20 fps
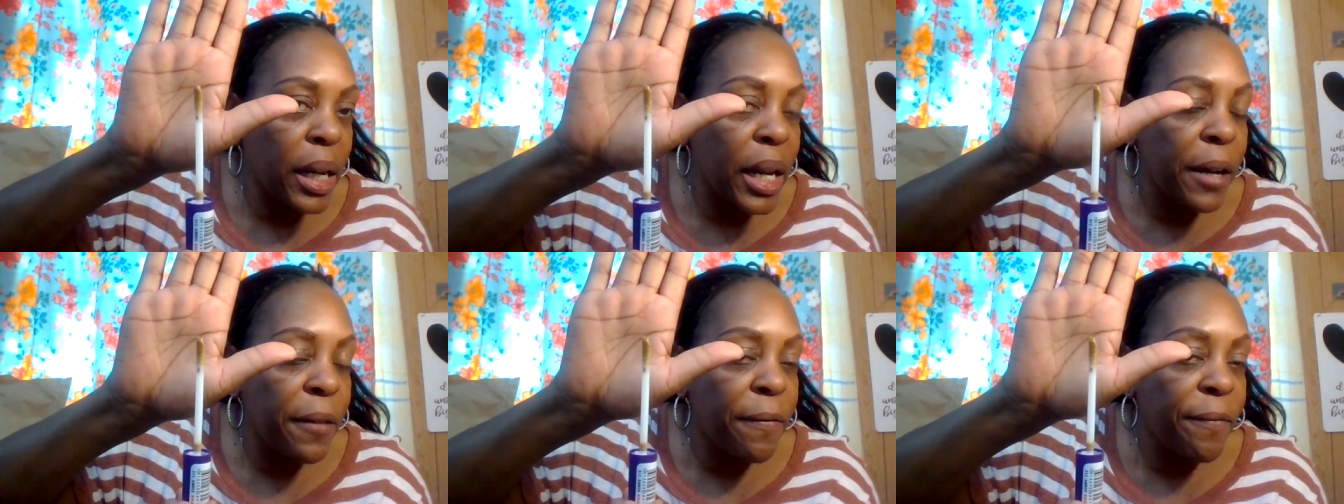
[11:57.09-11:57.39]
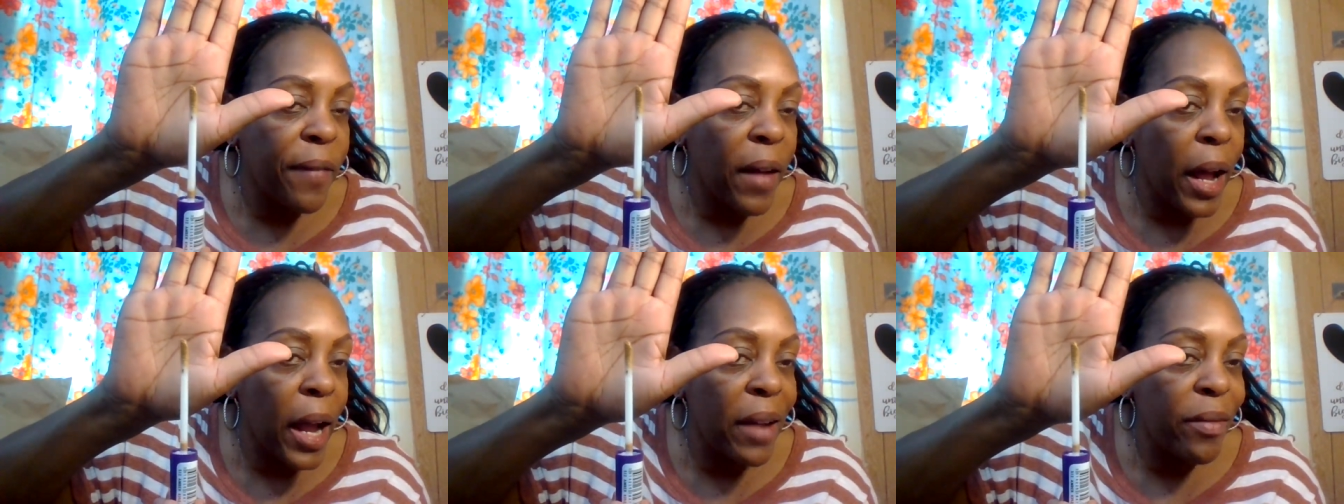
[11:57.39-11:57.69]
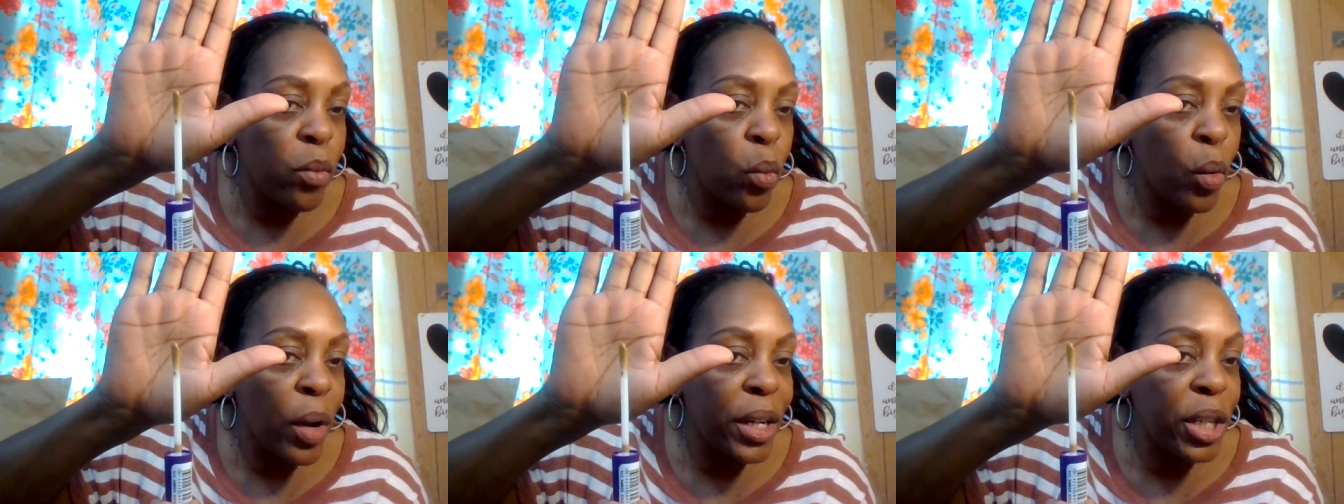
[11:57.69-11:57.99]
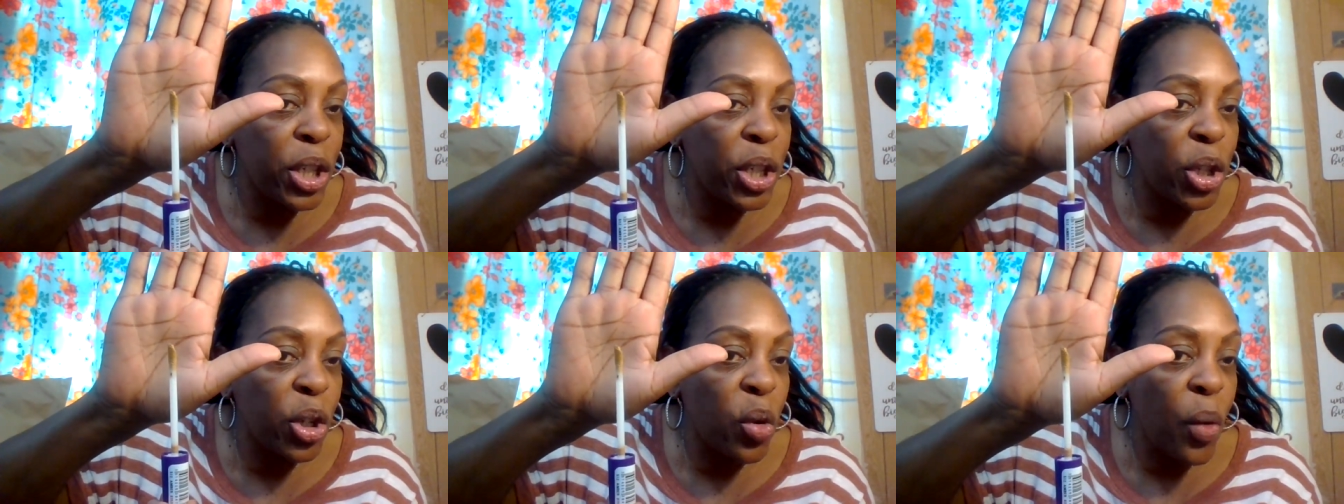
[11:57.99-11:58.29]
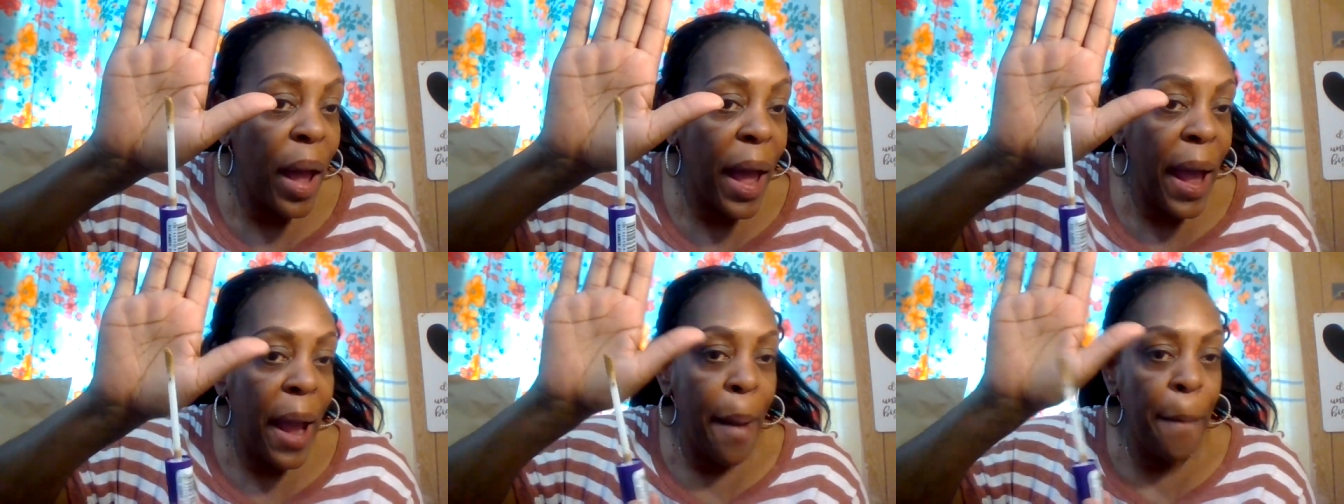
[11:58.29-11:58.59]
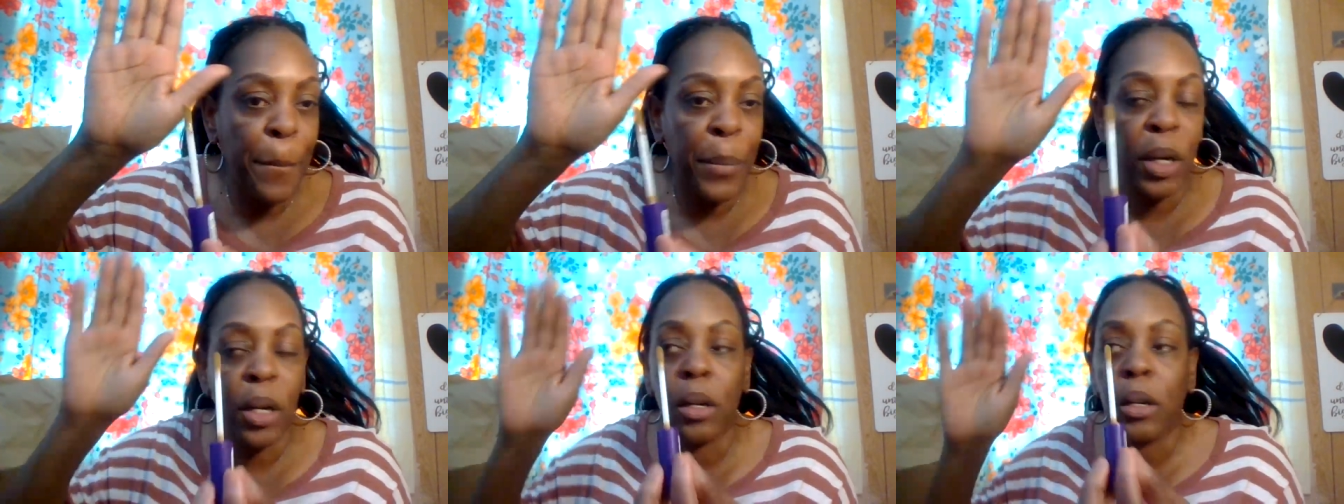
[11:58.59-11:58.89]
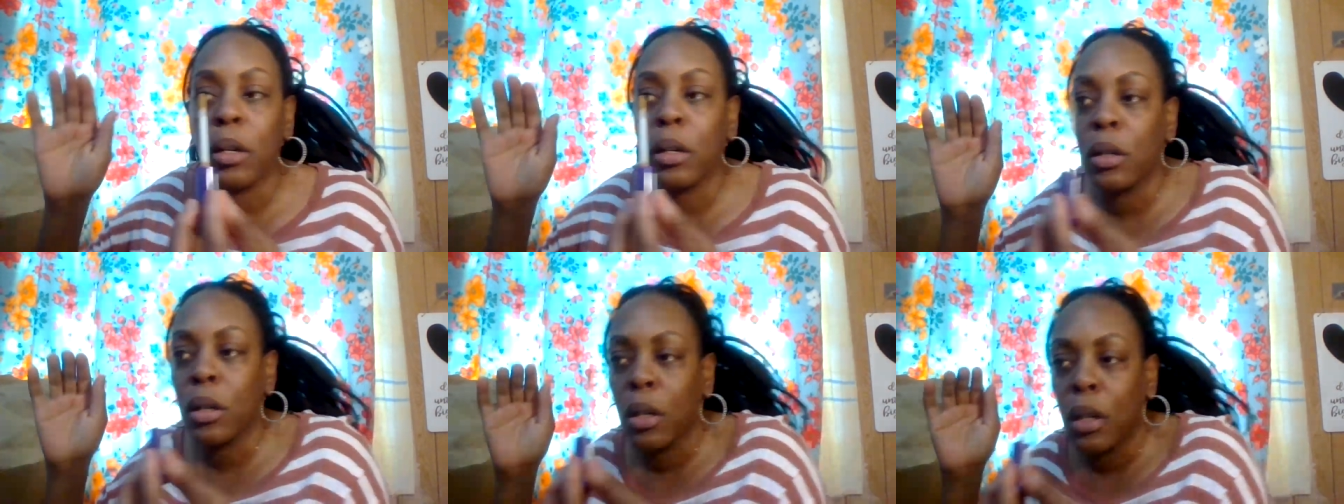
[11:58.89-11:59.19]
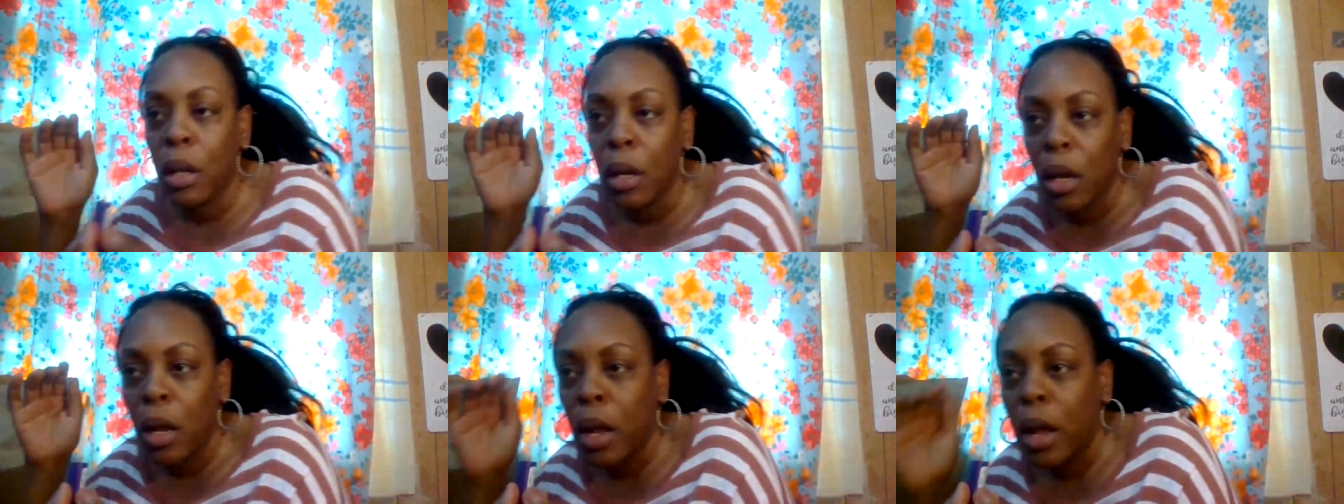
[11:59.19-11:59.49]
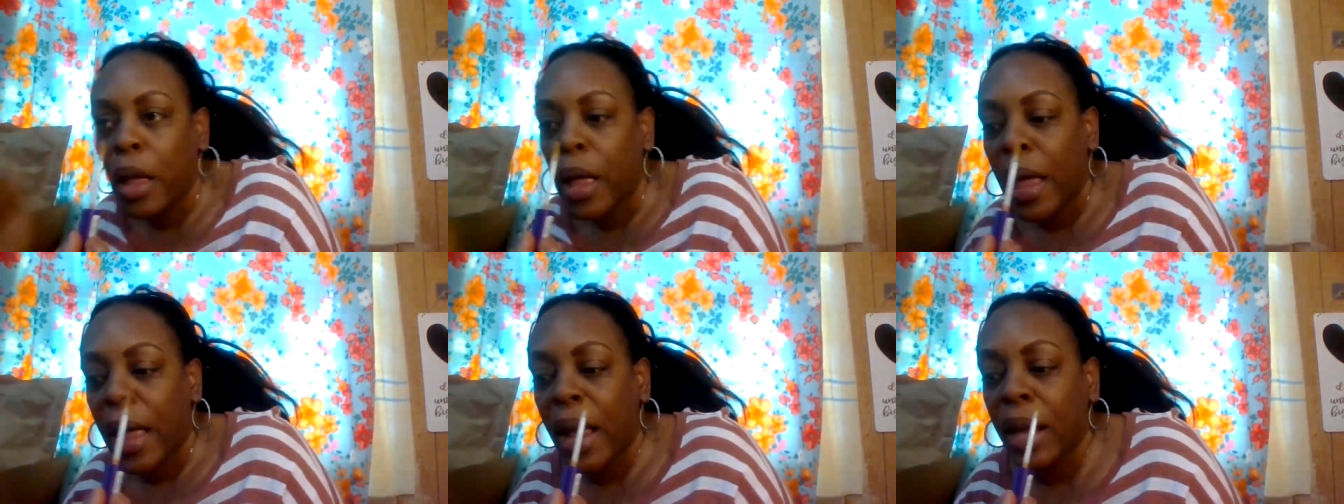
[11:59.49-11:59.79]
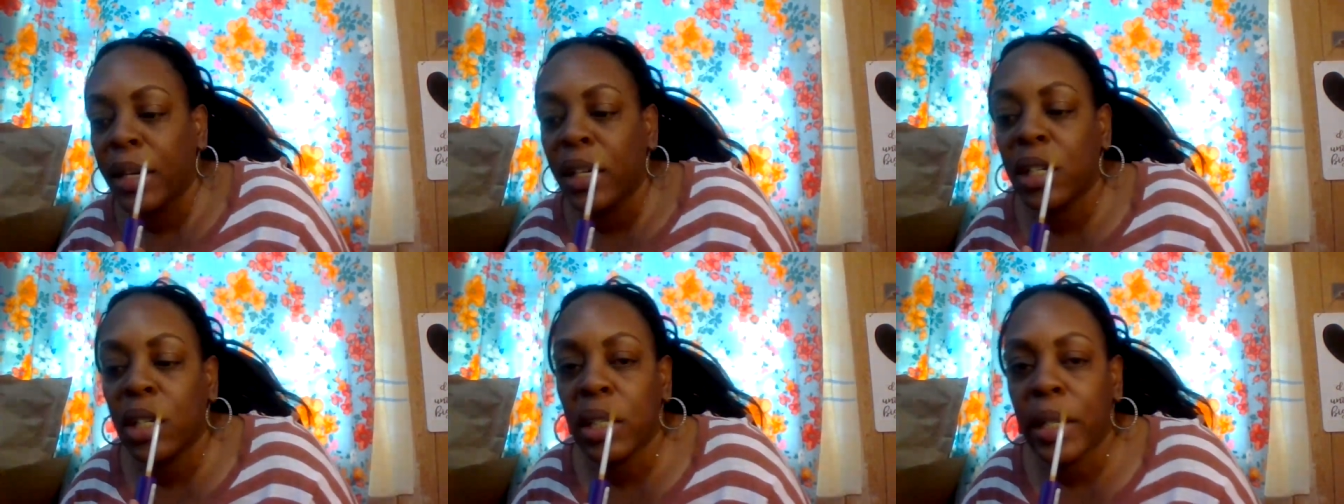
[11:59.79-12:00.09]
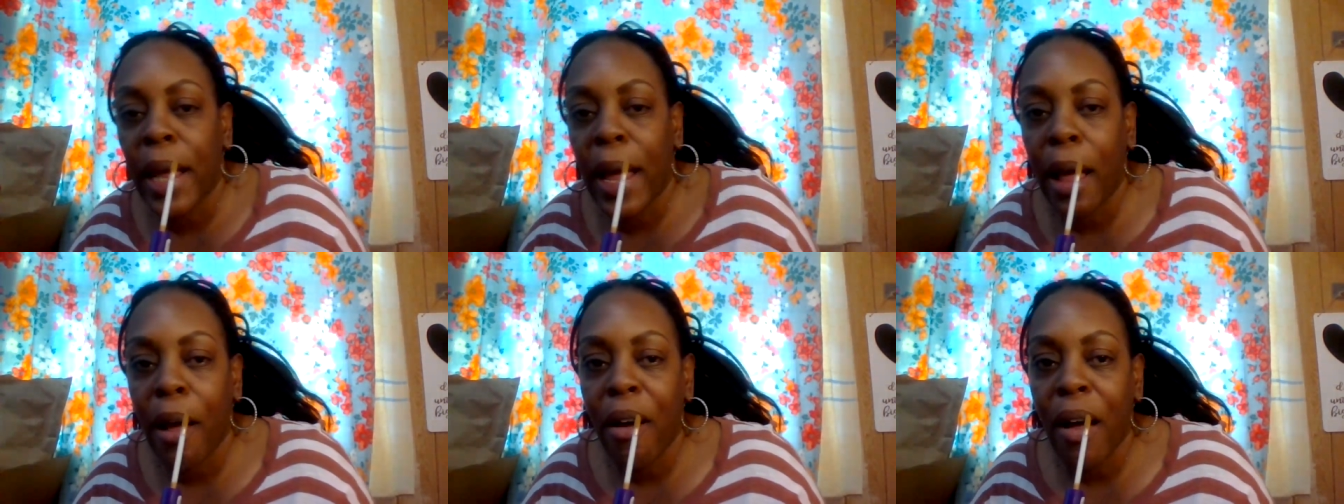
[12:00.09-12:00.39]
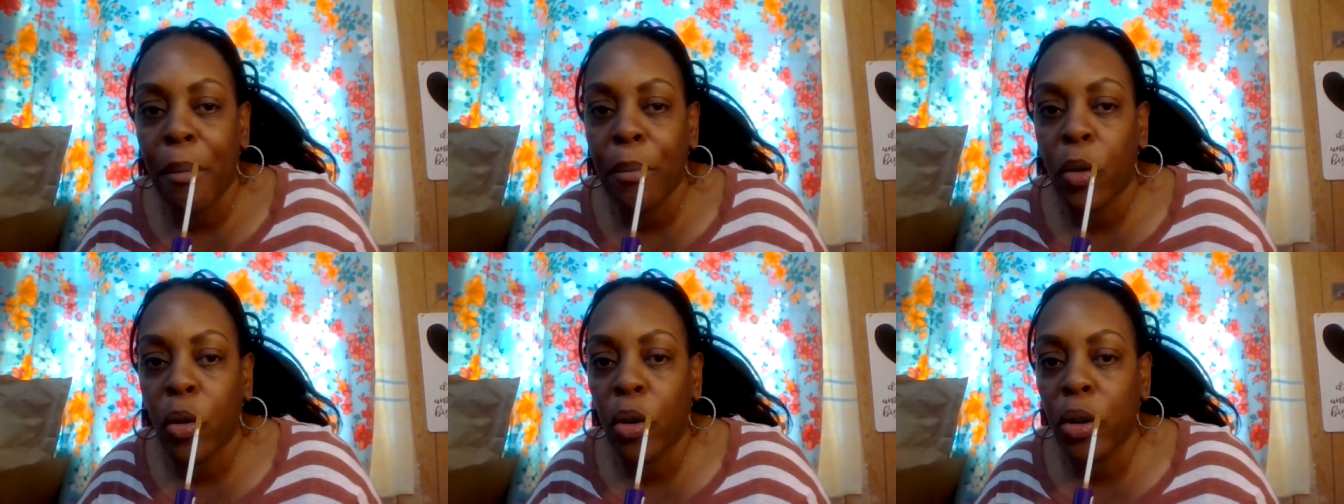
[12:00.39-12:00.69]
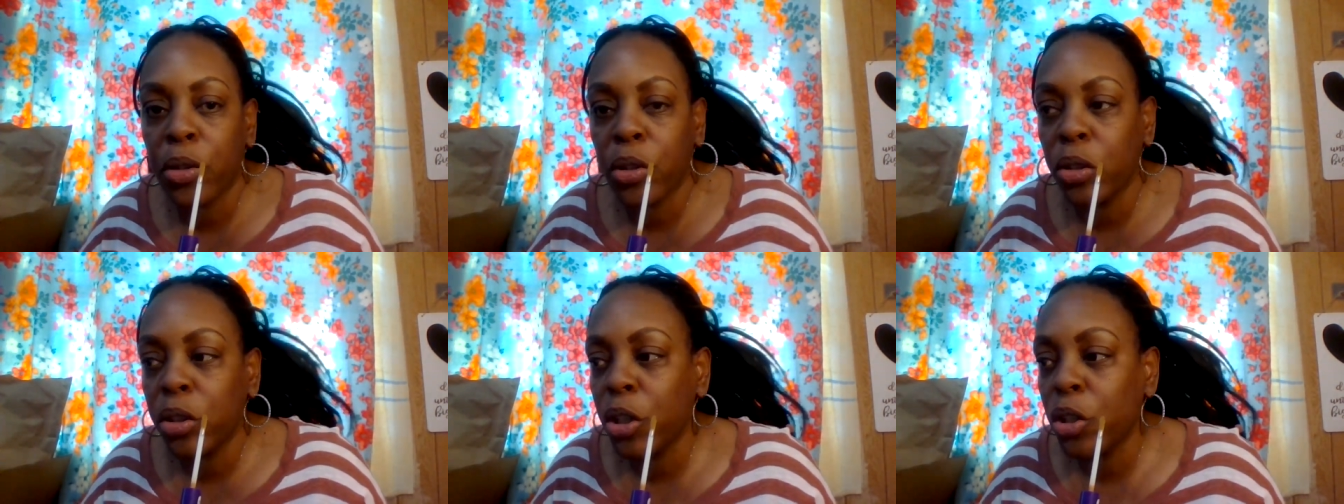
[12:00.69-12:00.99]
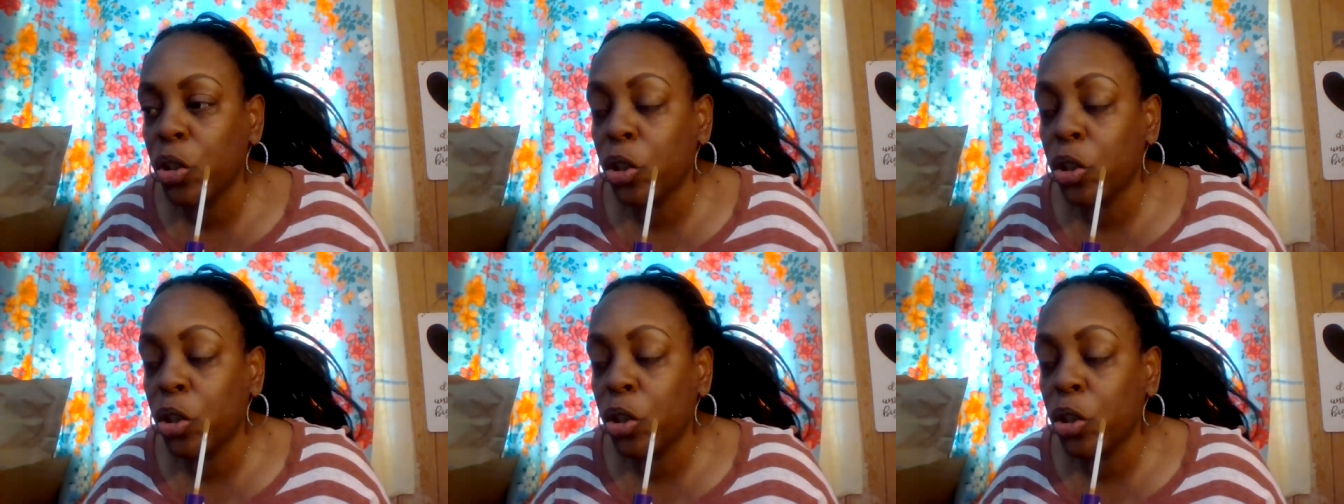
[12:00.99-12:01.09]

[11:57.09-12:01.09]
in 512 Amber. And this is how I'm going to just